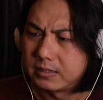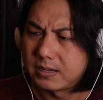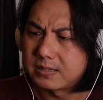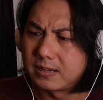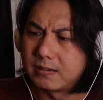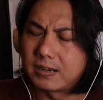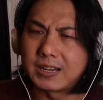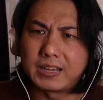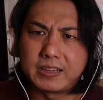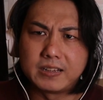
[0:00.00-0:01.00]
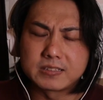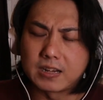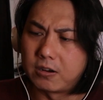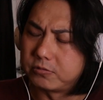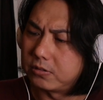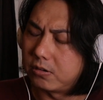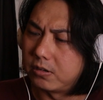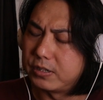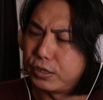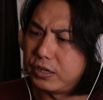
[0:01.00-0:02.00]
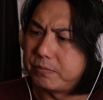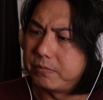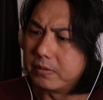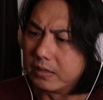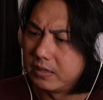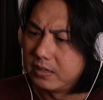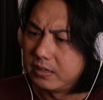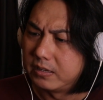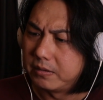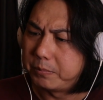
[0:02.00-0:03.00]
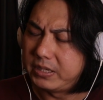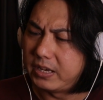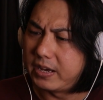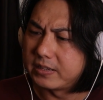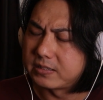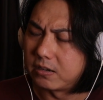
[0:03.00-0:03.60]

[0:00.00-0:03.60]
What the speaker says: There's a little clicking sound on the PA